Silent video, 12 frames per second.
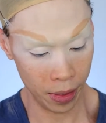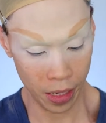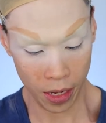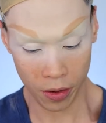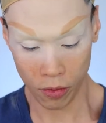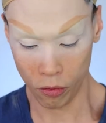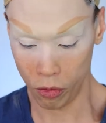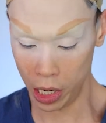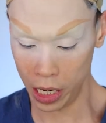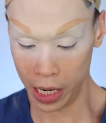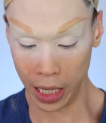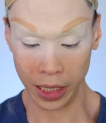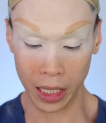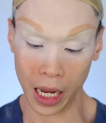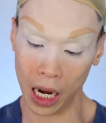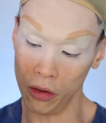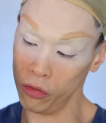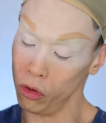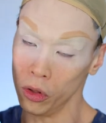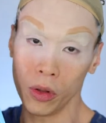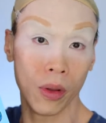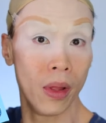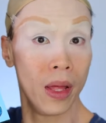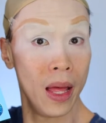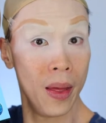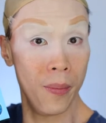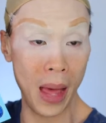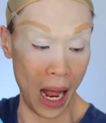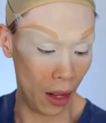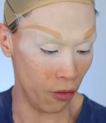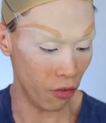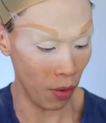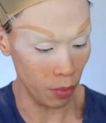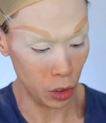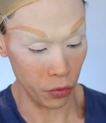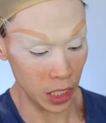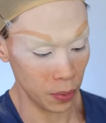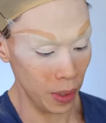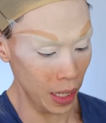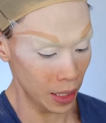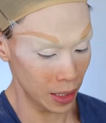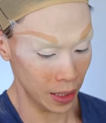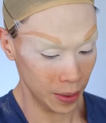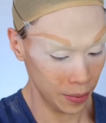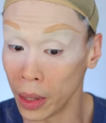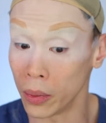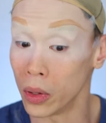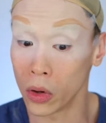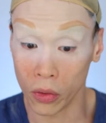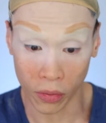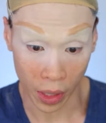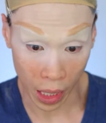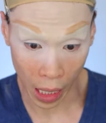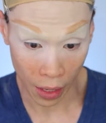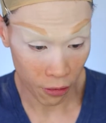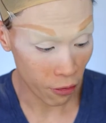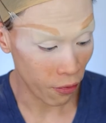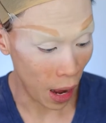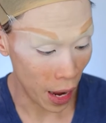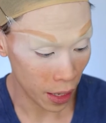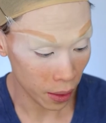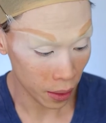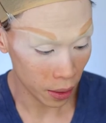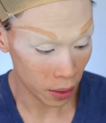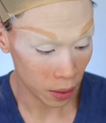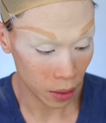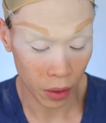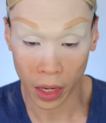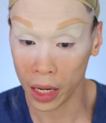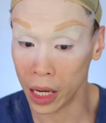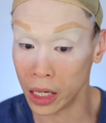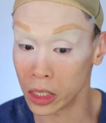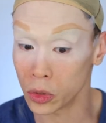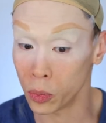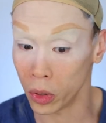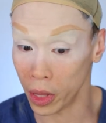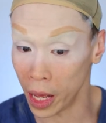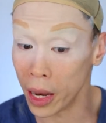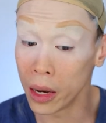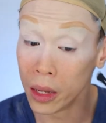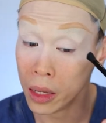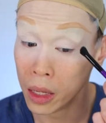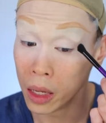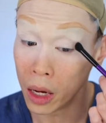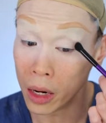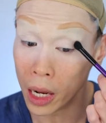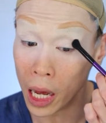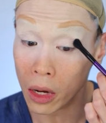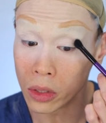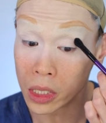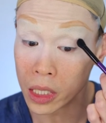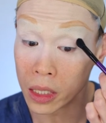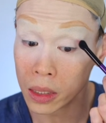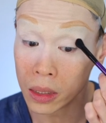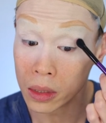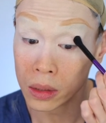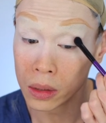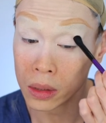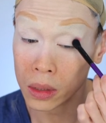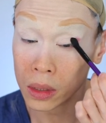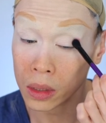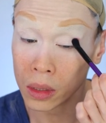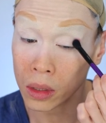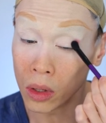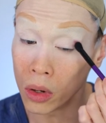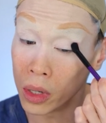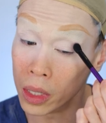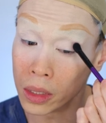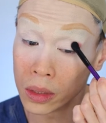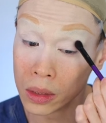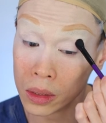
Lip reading: Okay, really nice and colorful palette from Juvia's Place. Okay, I'm going to go in the color Fire. Okay, and just put that on the outer corner.